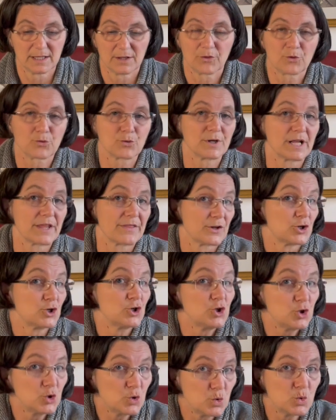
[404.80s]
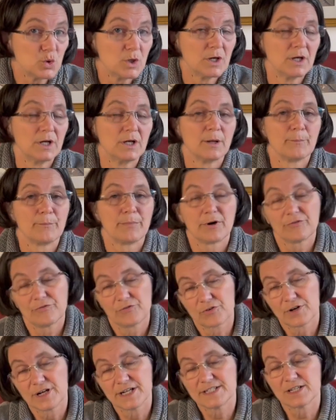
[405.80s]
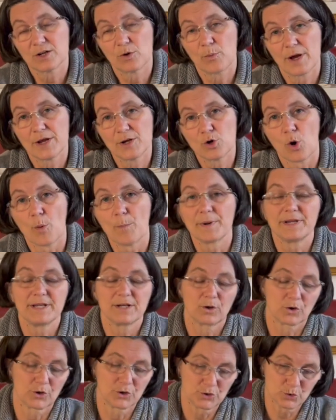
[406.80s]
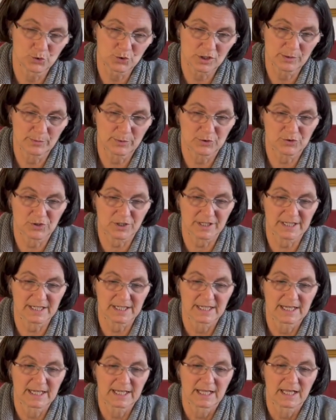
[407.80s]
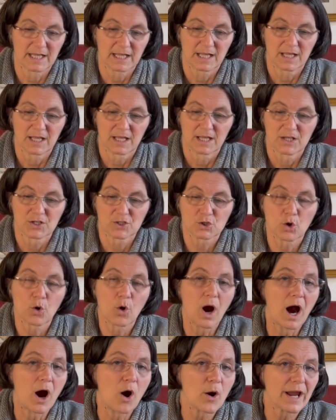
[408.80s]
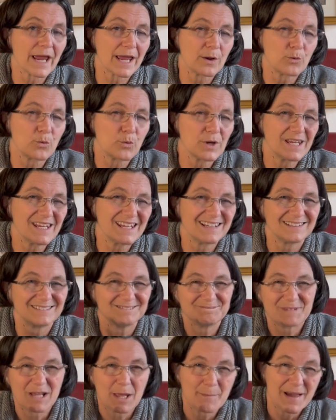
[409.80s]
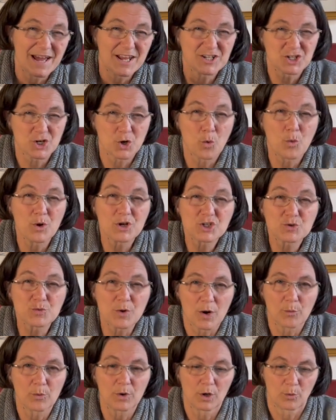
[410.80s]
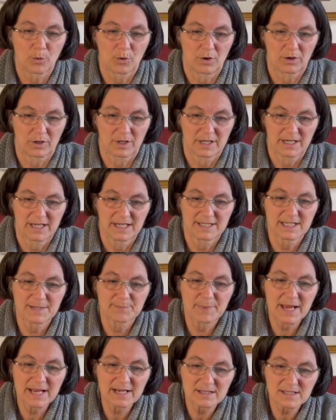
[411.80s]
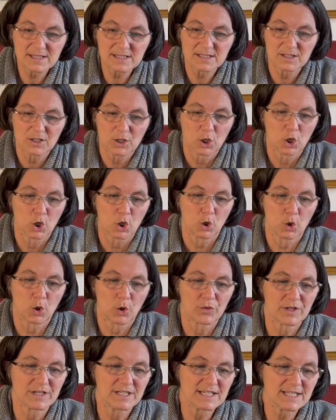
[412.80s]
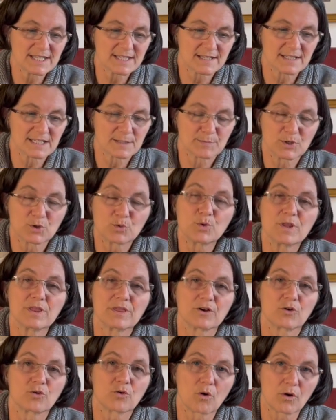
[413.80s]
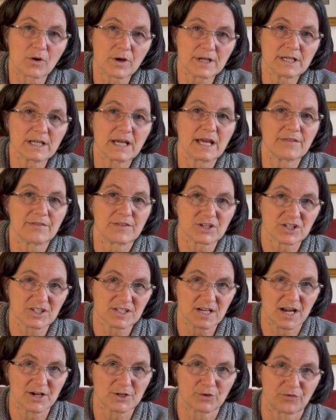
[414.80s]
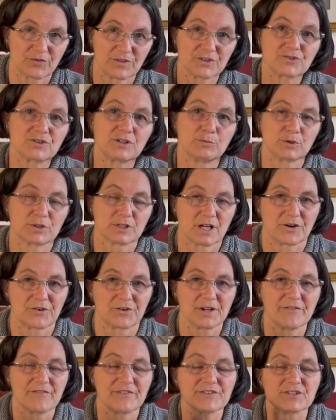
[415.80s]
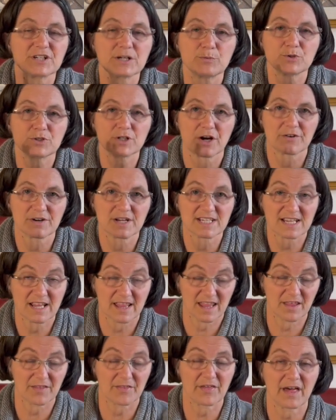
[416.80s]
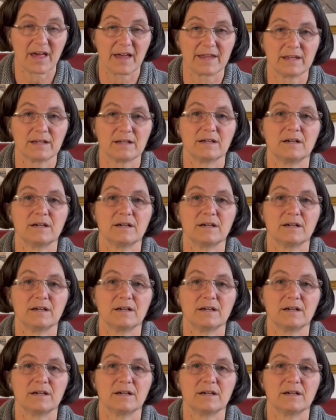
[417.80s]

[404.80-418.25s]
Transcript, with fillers: through another new perforating vein opening or new tributary. So, how can we imagine which one will work? It depends on the distance between the groin and the start of the tributary. If the tributary is at the thigh,